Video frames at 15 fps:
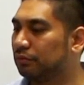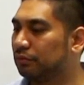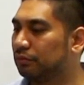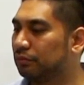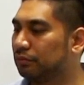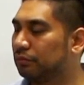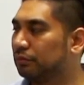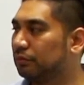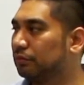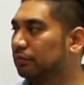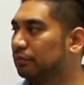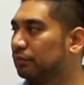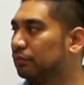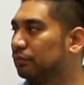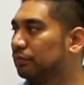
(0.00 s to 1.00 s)

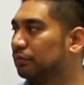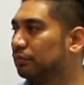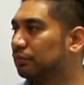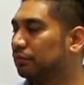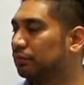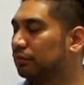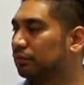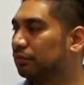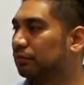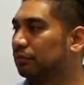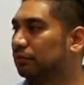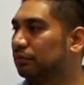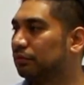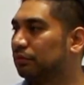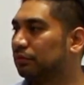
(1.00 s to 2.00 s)

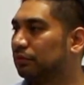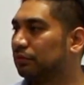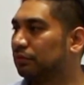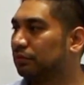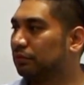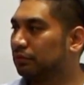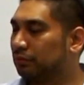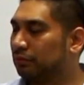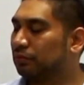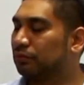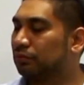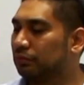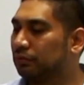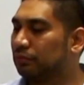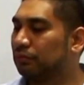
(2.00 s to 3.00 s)

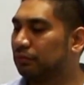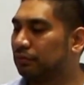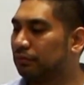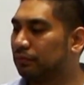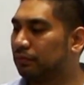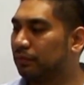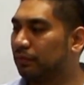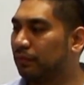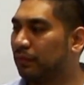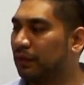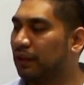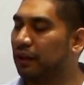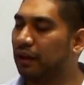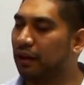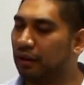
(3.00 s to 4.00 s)

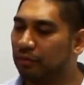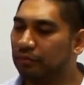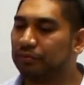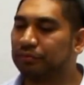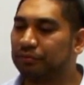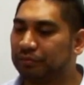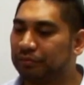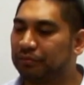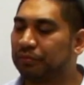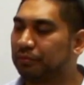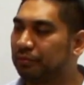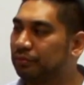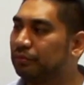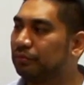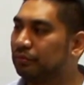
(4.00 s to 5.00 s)

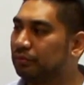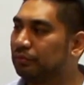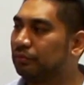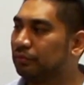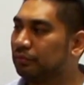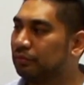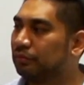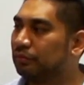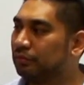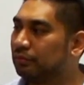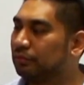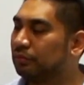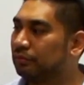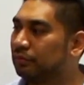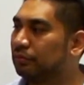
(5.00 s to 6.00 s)

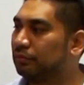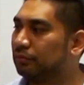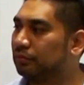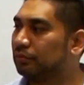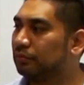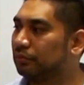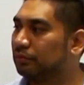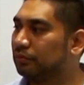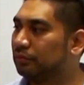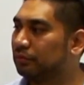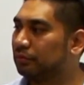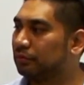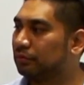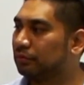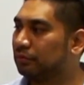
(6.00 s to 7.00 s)

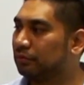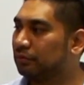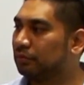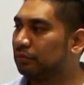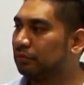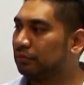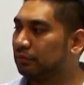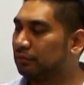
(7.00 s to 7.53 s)
[no speech]